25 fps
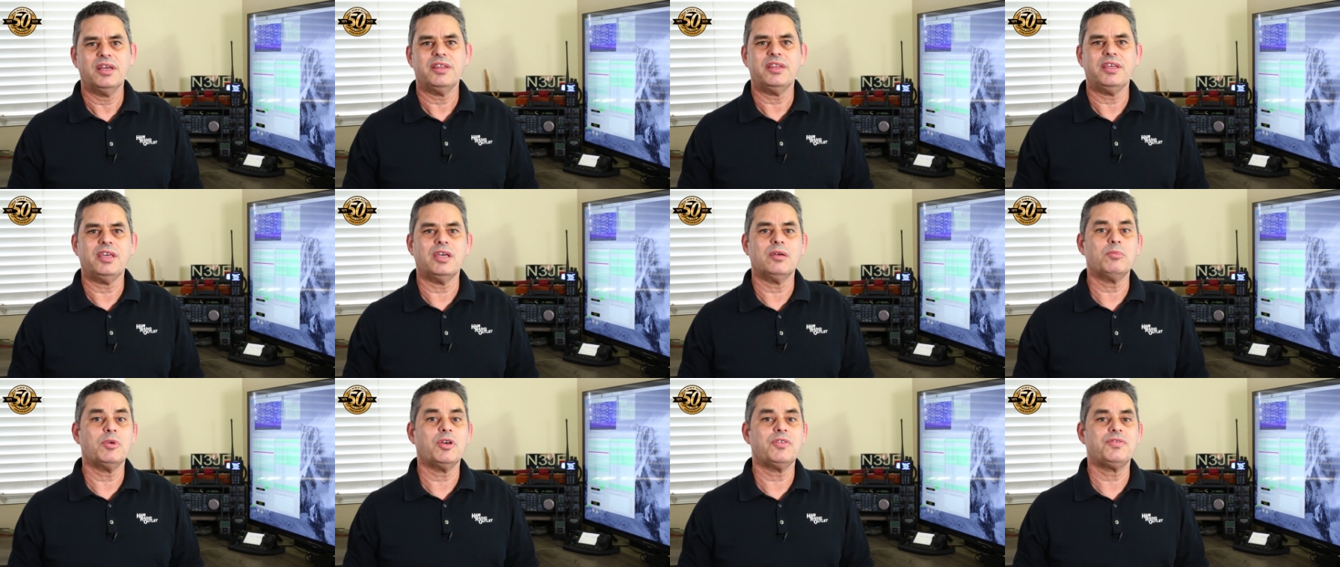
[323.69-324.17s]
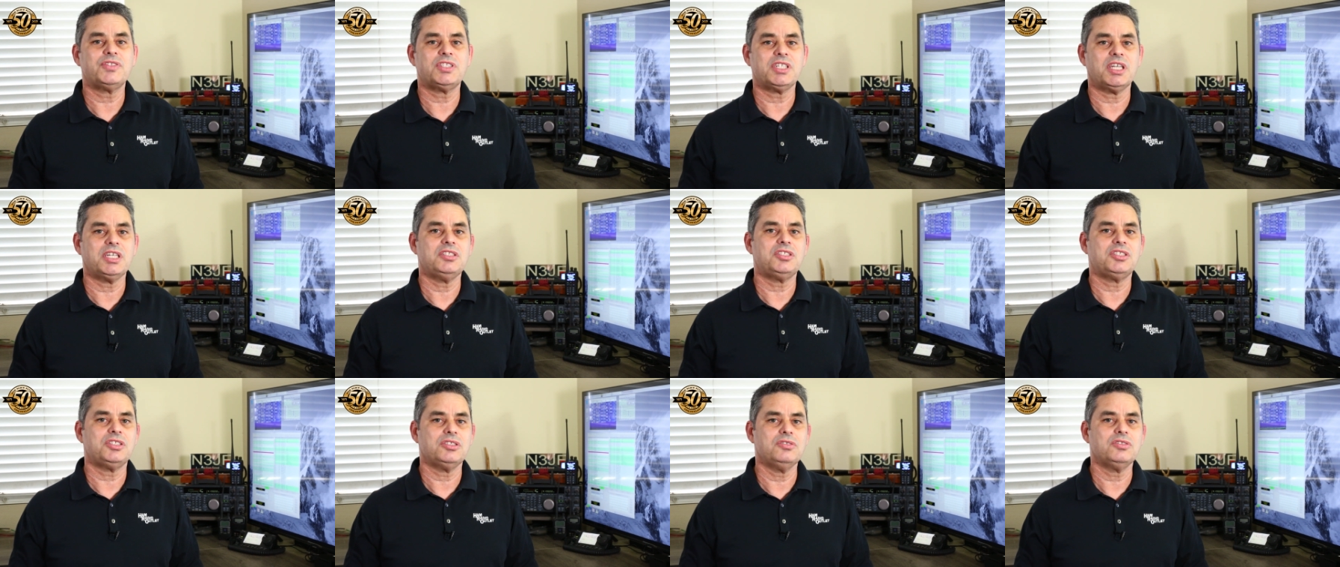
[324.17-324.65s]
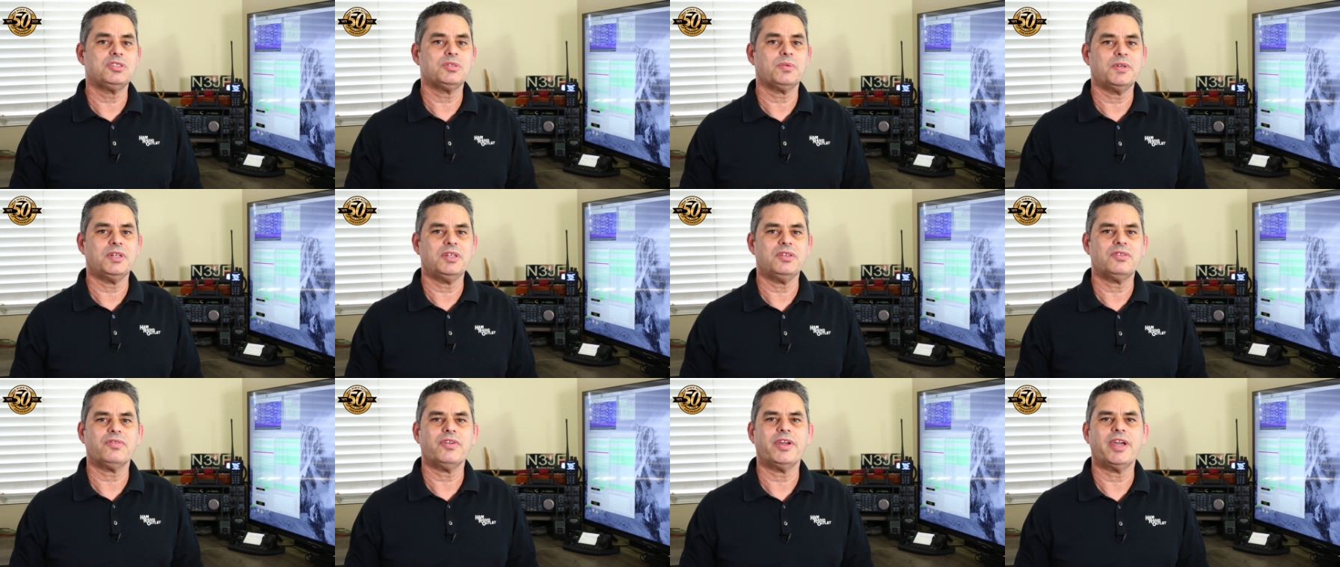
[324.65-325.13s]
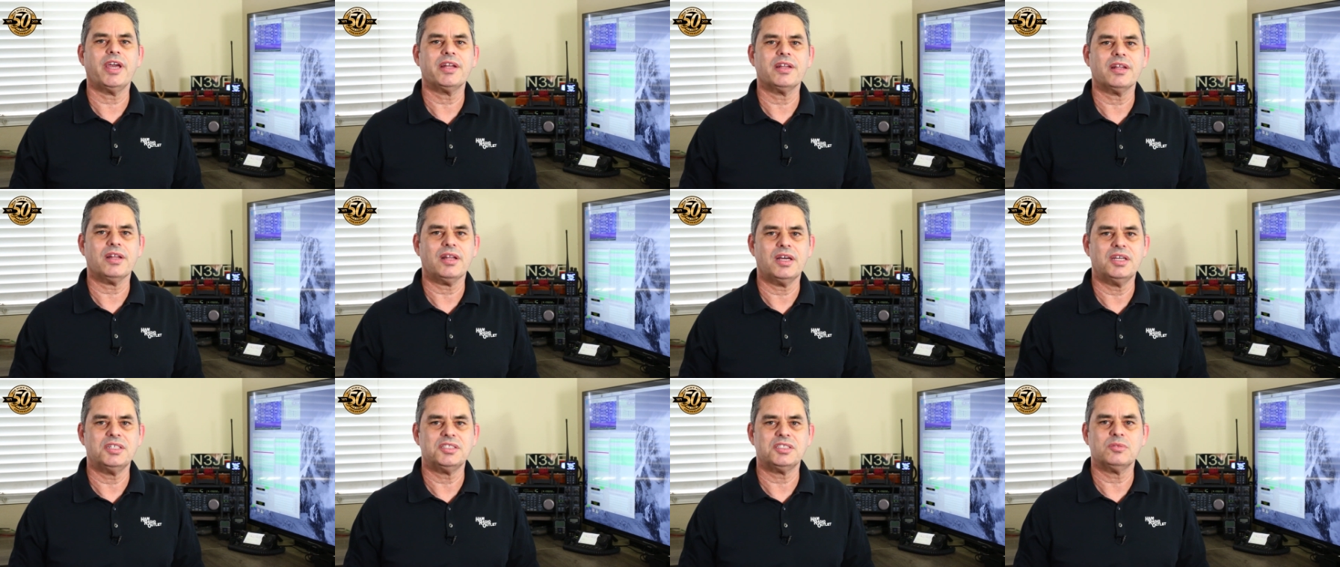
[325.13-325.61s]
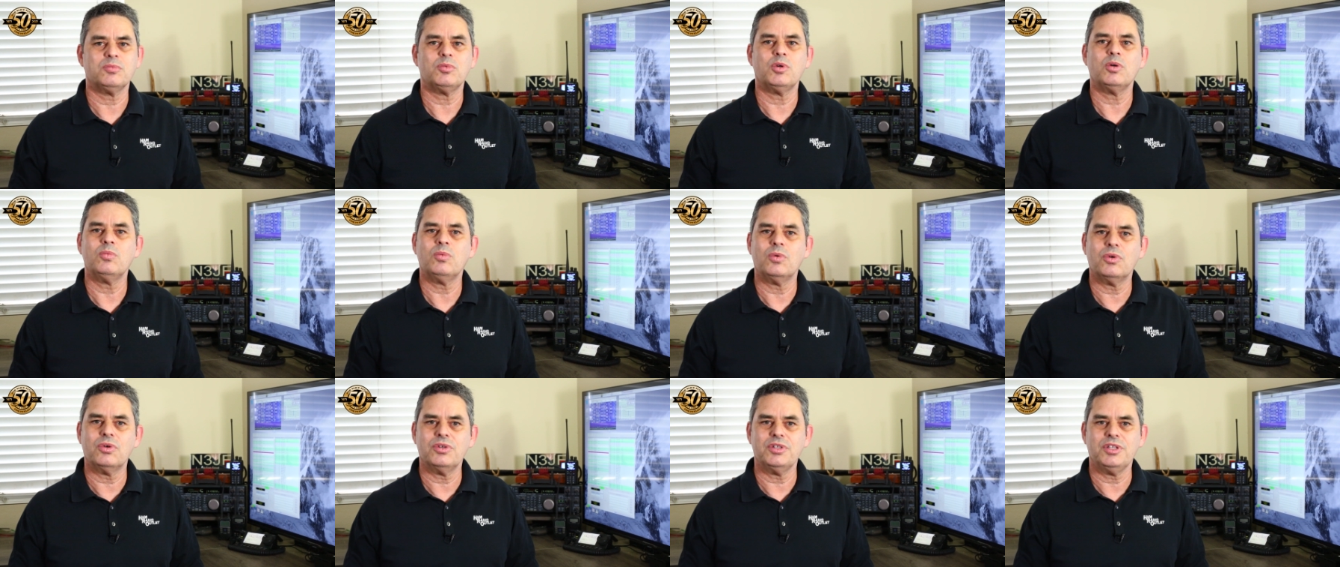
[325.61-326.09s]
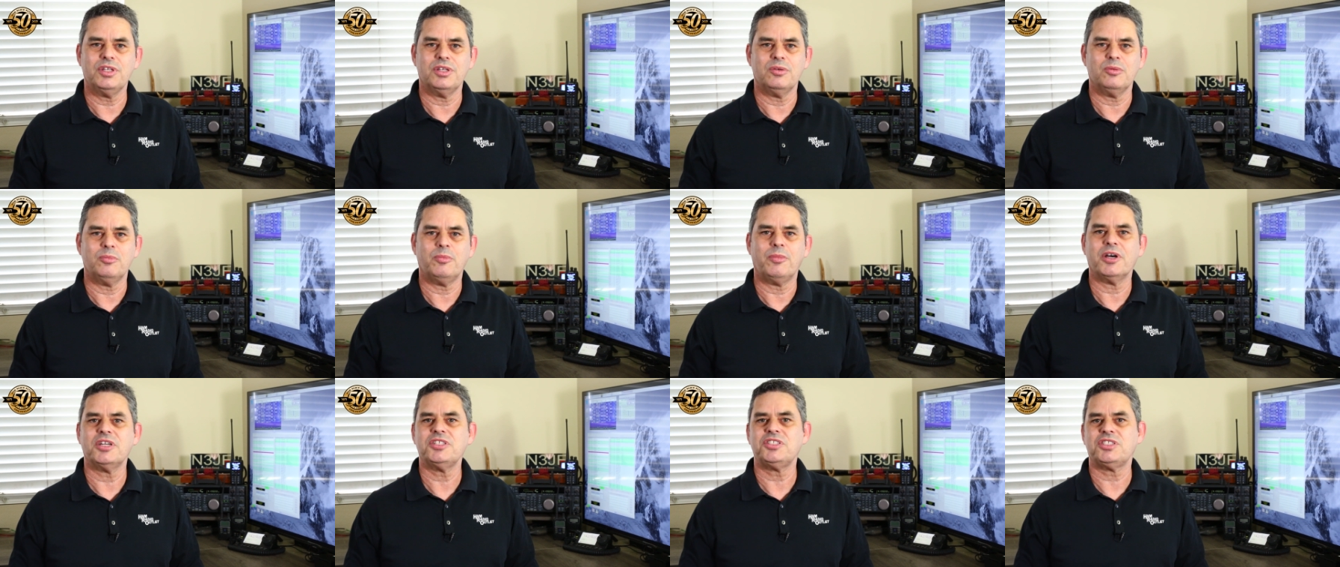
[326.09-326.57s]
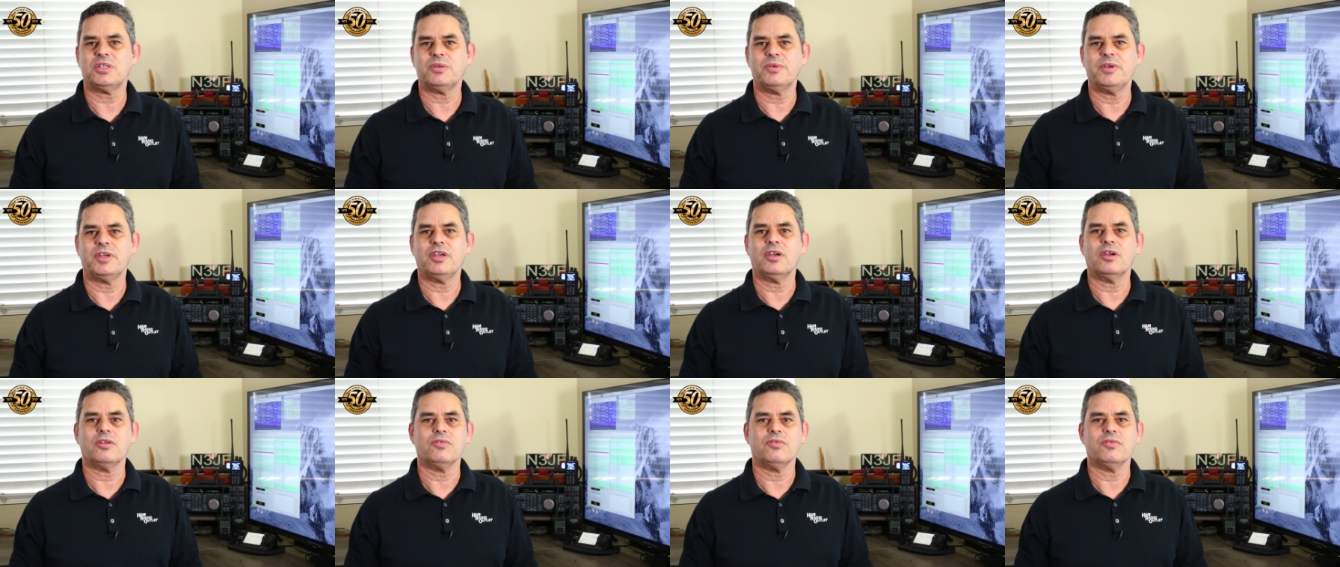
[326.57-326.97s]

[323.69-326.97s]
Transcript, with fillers: the MFJ223 analyzer will warn you by showing